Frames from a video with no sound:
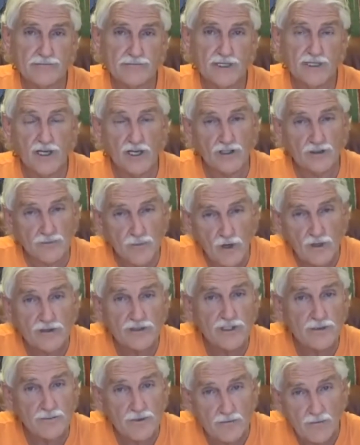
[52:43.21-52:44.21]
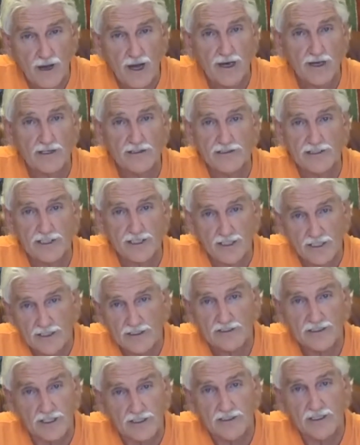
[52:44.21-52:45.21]
Because most symptomology
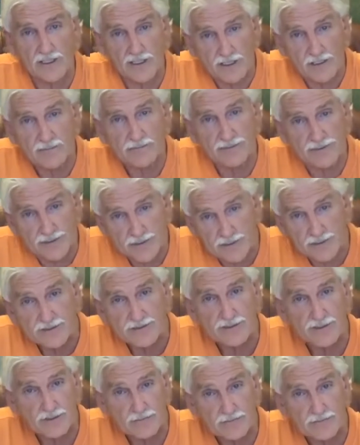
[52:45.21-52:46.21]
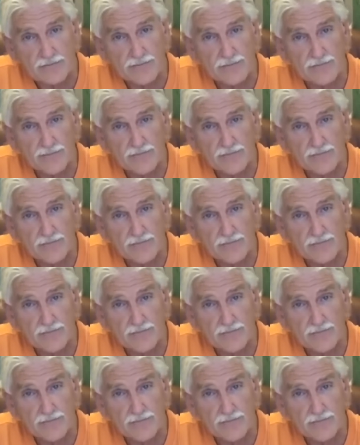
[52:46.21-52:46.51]
is in the lymph system.